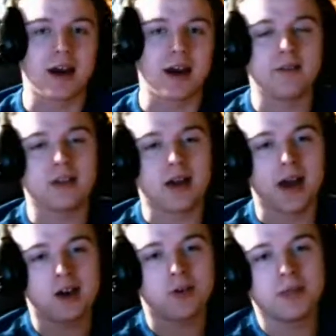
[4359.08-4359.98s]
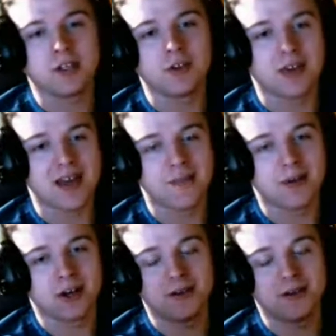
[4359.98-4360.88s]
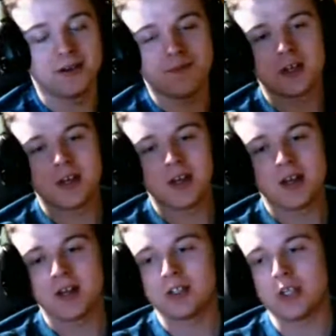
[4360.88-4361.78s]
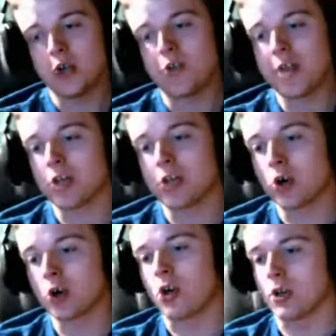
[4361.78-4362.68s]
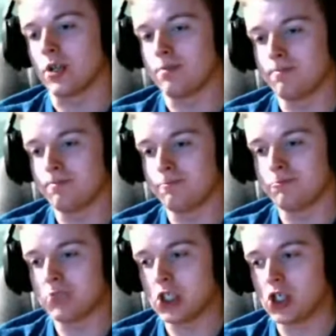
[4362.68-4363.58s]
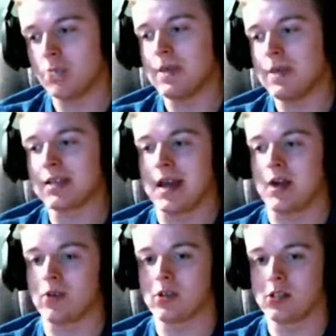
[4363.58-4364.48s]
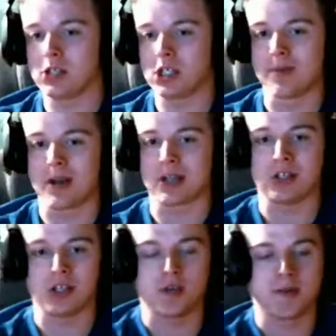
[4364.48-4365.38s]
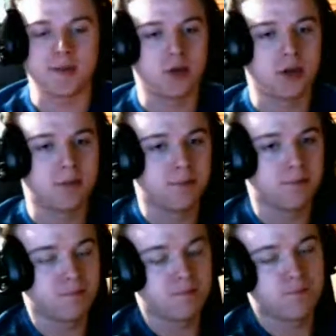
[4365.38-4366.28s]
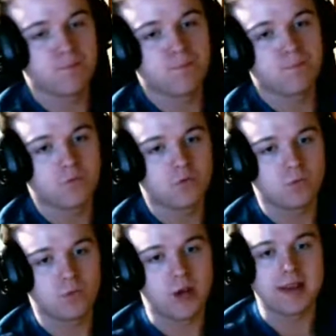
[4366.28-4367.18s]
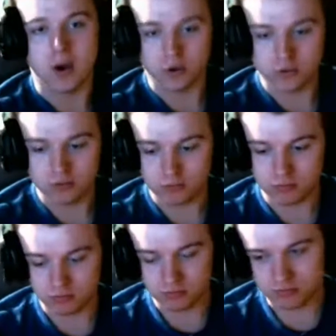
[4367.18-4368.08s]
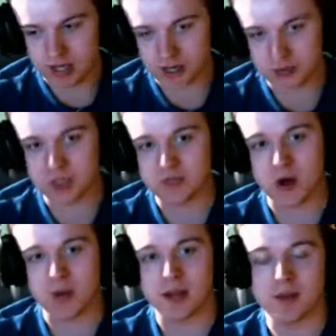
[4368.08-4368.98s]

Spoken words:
I mean, I don't mean to do that, but do you think Hulk Hogan should be allowed to come back into the WWE right now at this very minute?